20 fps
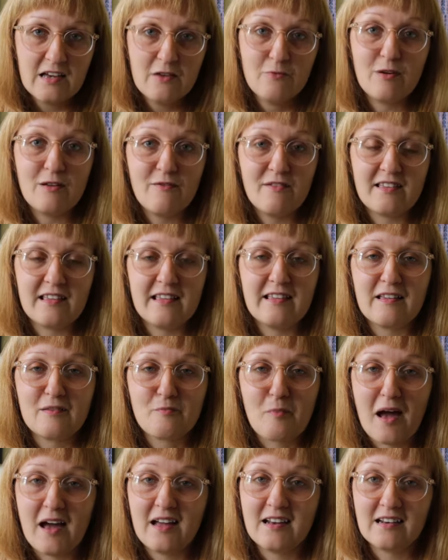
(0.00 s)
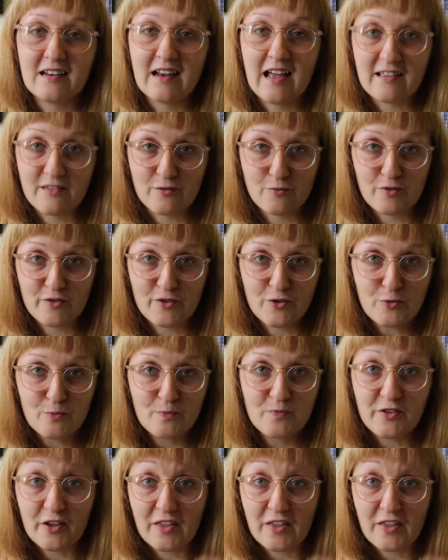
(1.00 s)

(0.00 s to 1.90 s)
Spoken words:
revisiting this pattern as a result.